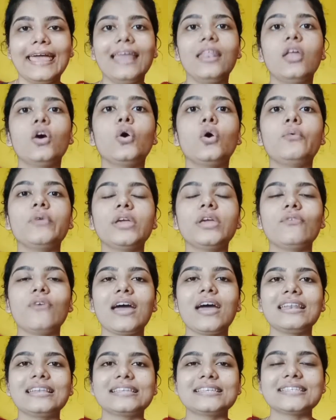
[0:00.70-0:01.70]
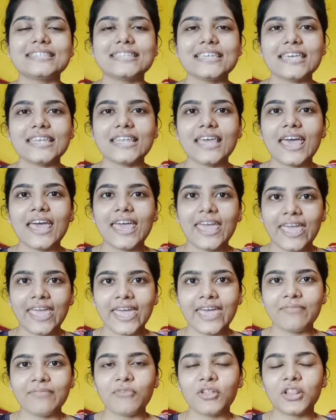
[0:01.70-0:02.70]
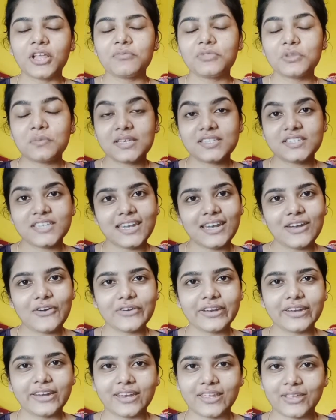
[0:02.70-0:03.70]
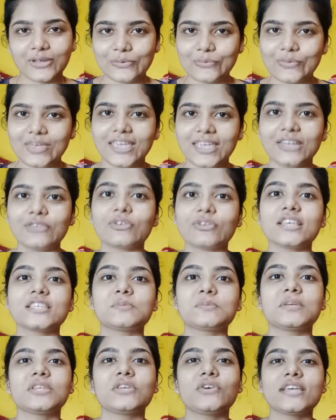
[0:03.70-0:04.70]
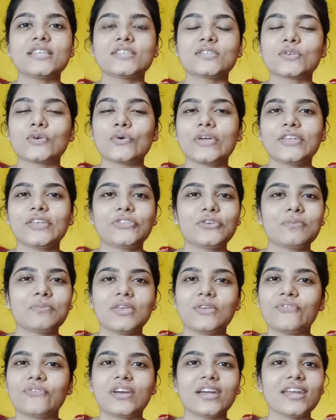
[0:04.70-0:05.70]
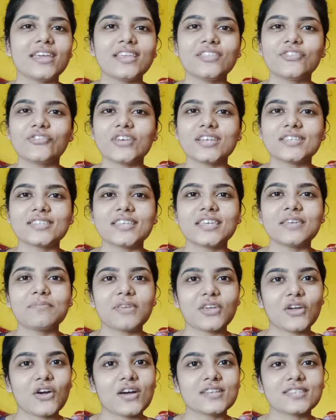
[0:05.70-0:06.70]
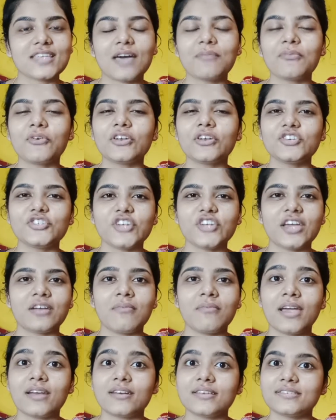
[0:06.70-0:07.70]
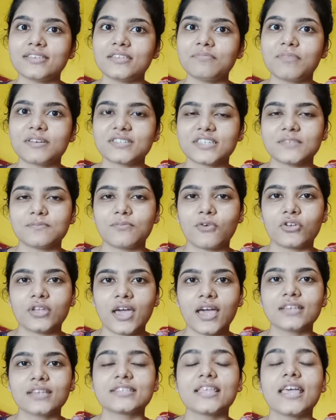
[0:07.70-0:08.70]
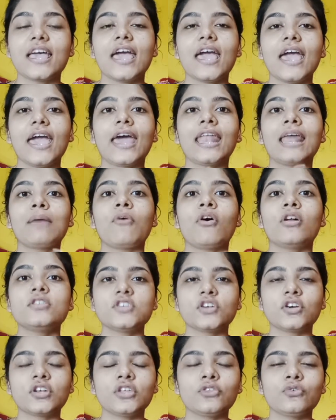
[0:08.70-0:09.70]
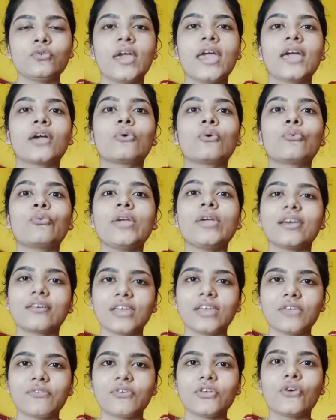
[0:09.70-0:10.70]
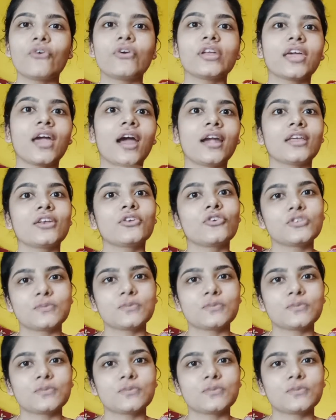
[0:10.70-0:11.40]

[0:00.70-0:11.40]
Hello everyone, this is Tina and welcome to my channel Ordinary Queen. Today's video is going to be very interesting because I'm gonna share my recent purchase products and I'm also gonna do a quick review regarding those